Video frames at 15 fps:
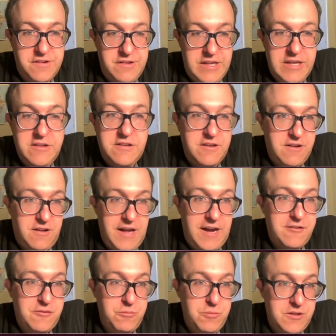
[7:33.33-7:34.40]
need to
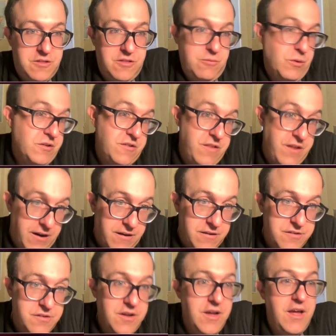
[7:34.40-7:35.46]
collect what's
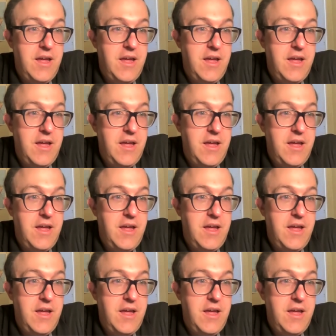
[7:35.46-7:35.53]
theirs.